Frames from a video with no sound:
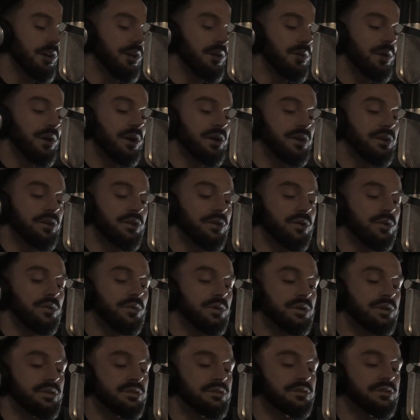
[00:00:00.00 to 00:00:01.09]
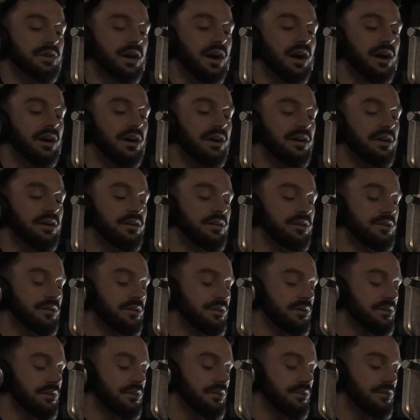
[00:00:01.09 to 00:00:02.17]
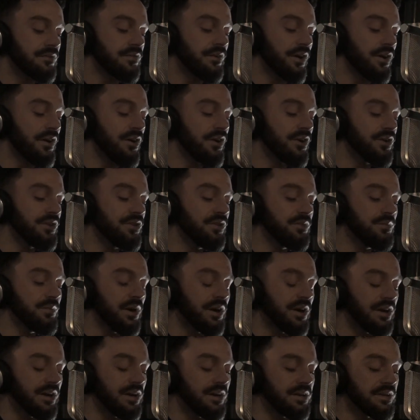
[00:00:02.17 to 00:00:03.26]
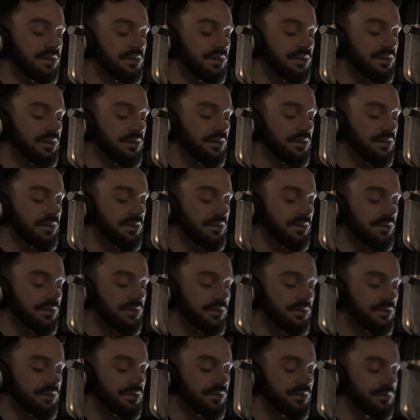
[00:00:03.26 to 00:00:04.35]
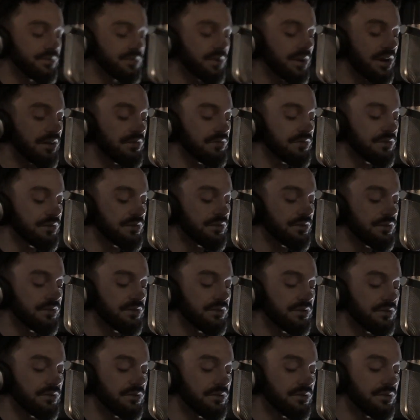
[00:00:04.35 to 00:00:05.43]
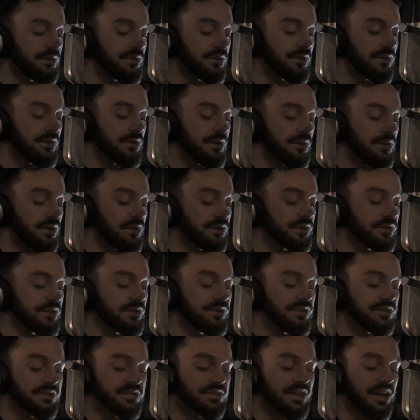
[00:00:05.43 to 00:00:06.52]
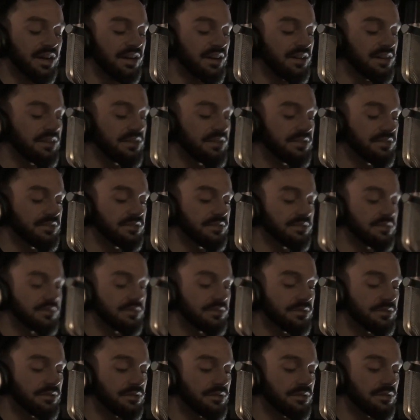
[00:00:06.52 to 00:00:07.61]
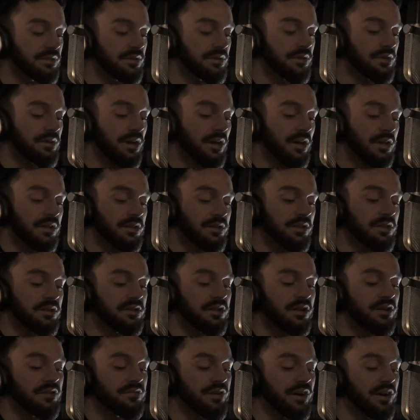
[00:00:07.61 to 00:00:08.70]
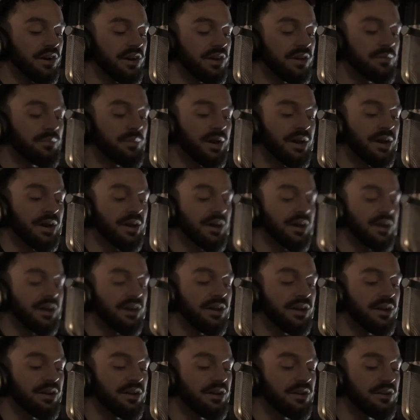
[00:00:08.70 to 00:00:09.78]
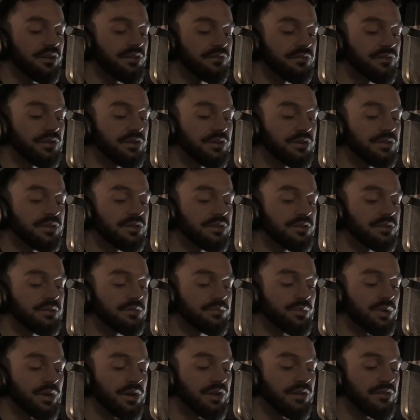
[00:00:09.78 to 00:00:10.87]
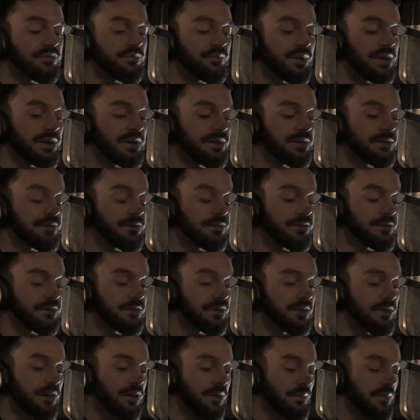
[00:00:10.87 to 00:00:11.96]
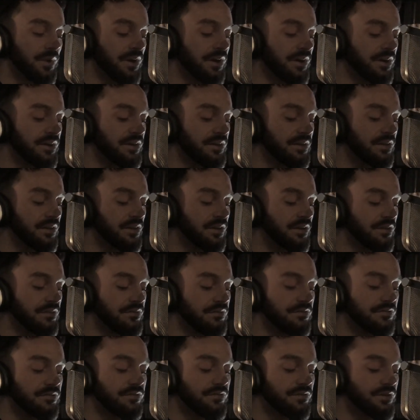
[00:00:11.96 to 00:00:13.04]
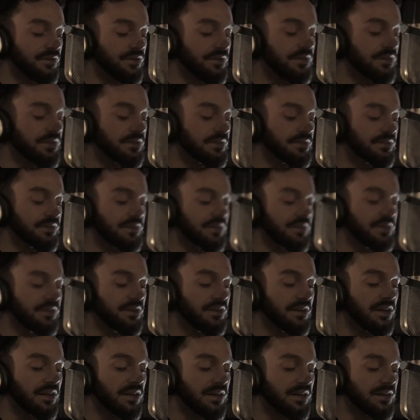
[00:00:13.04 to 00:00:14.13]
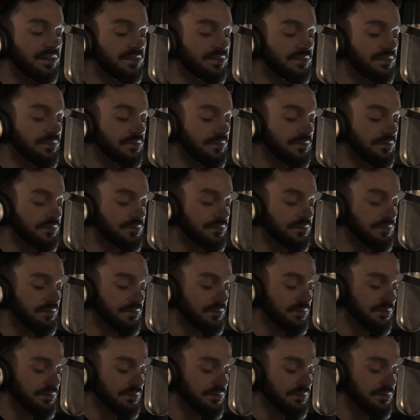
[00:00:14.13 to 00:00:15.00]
Now I know it's hard for you, my dear, to ever understand the love I bear for these brave men, my love for this dear land.